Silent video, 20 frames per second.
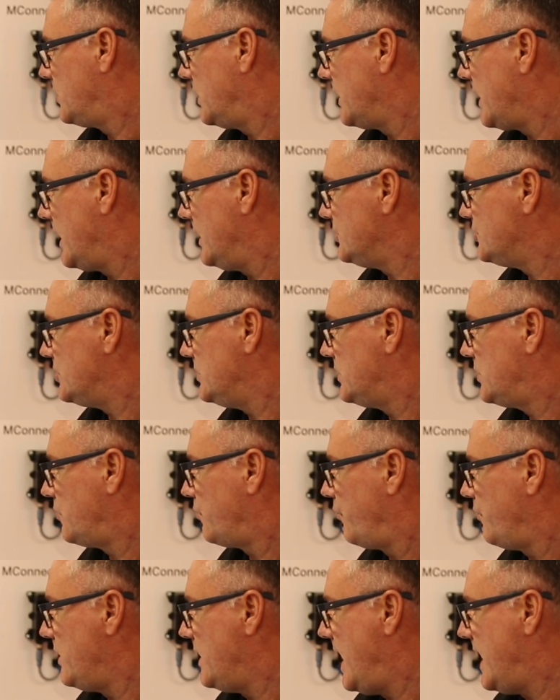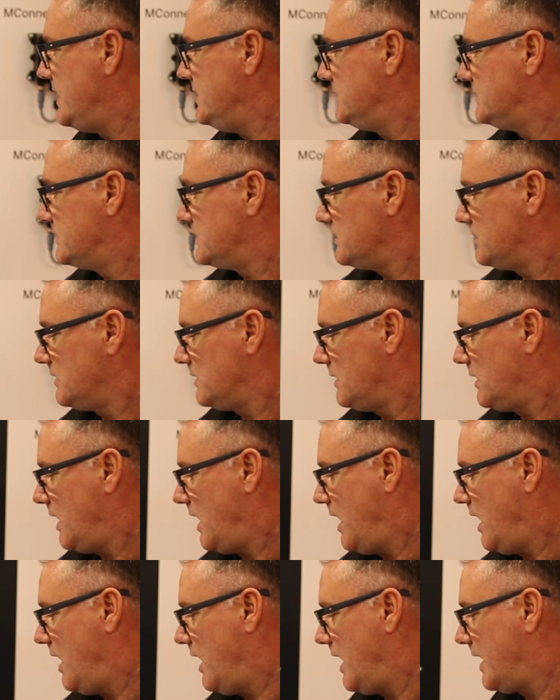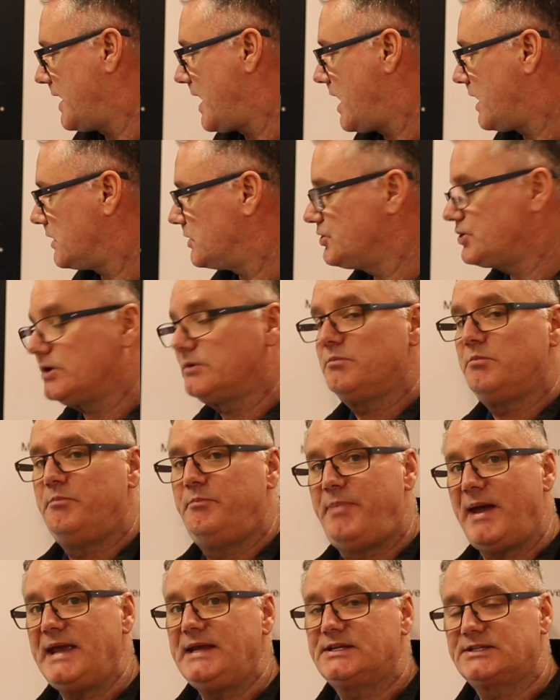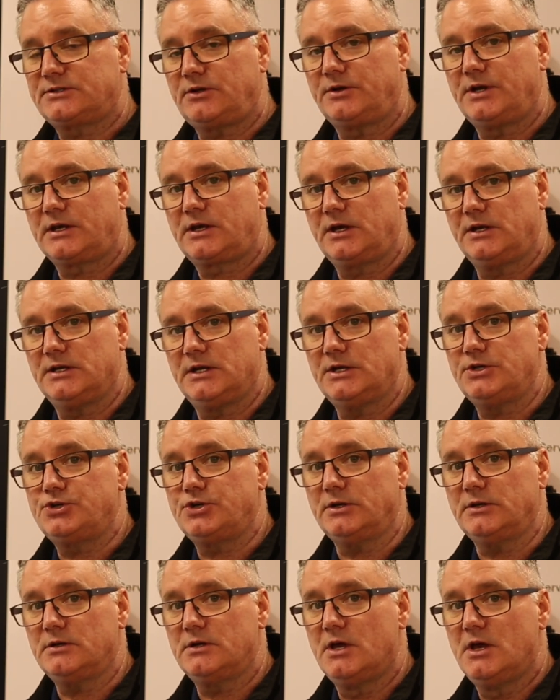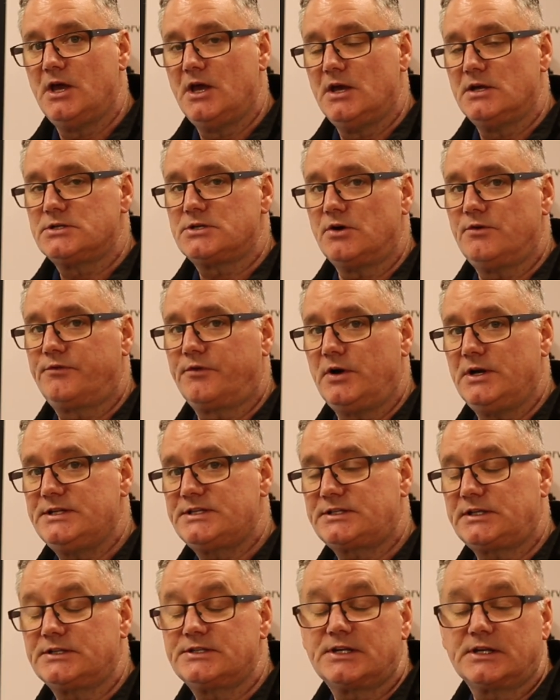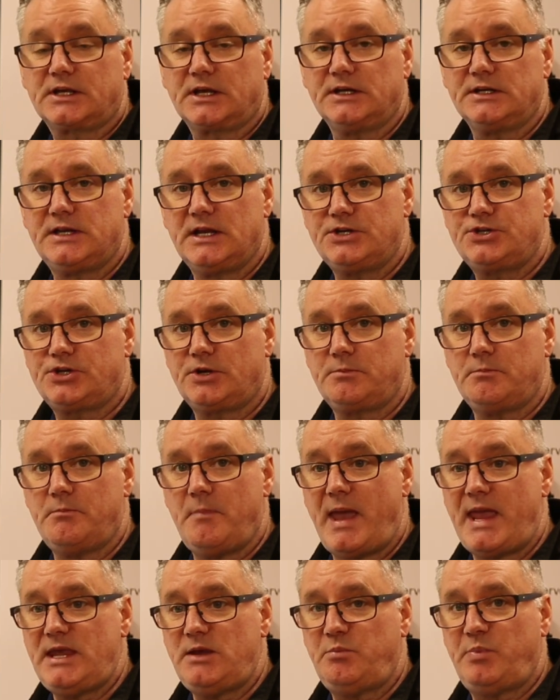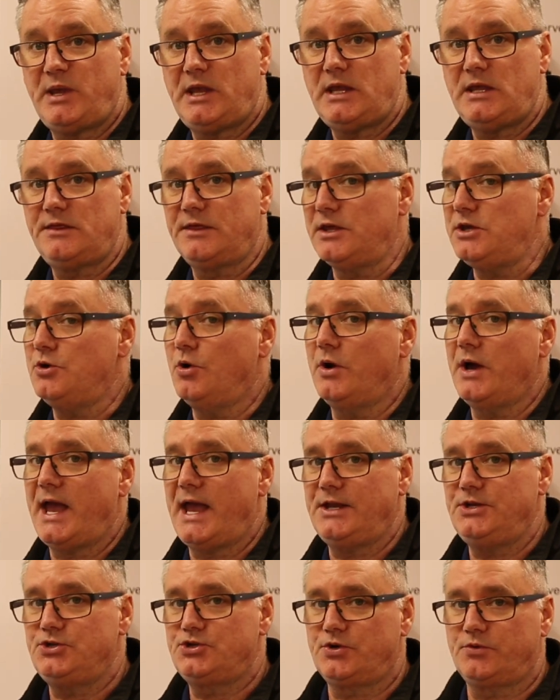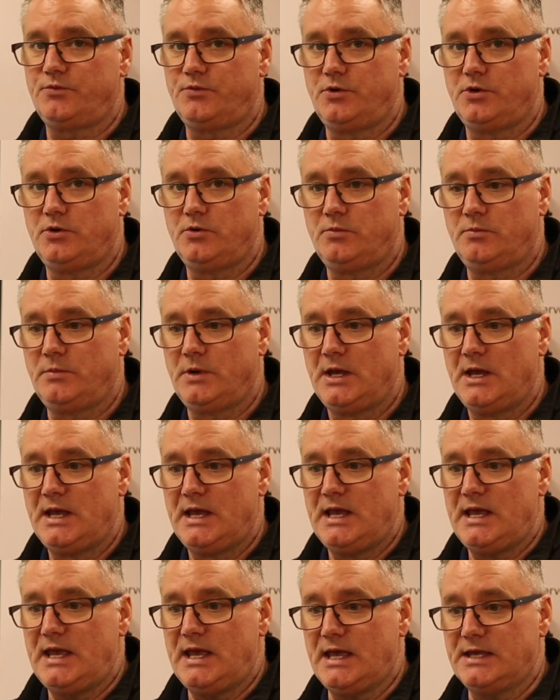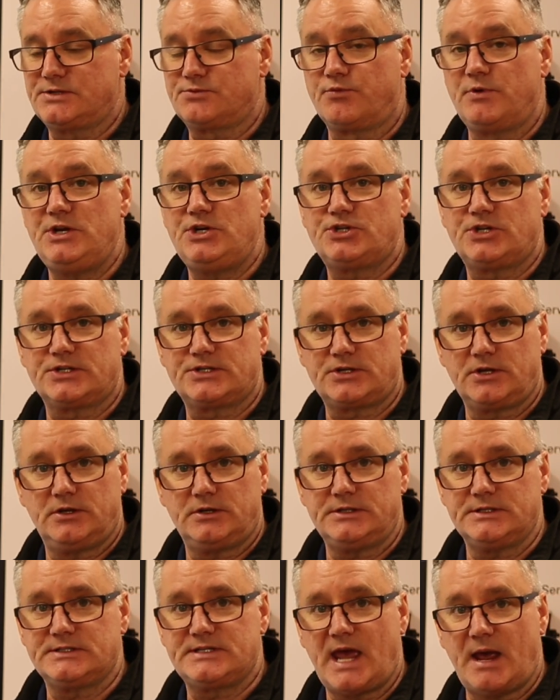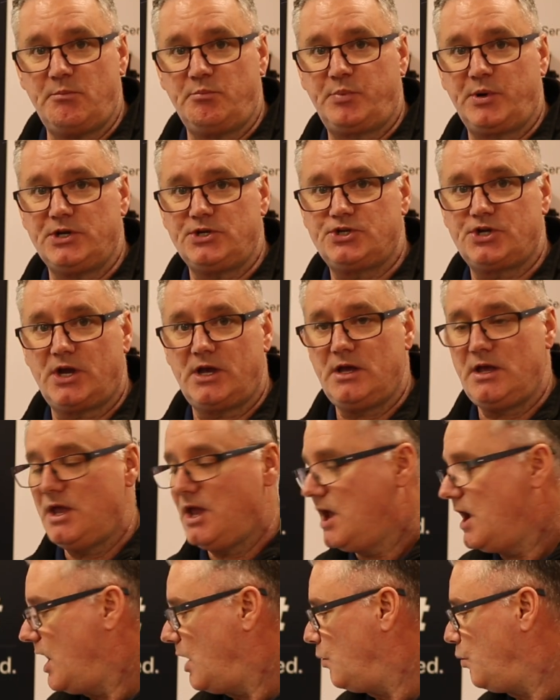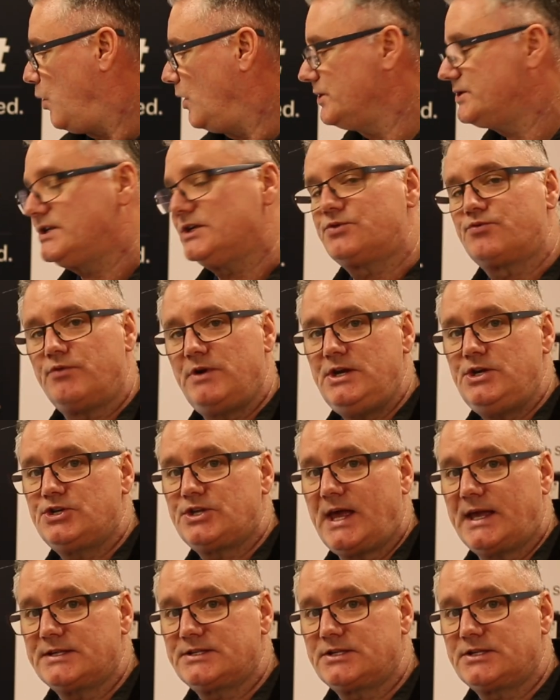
can actually create an action based on a condition. So for instance, a condition may be that your engine room has reached a certain temperature, and once it's reached that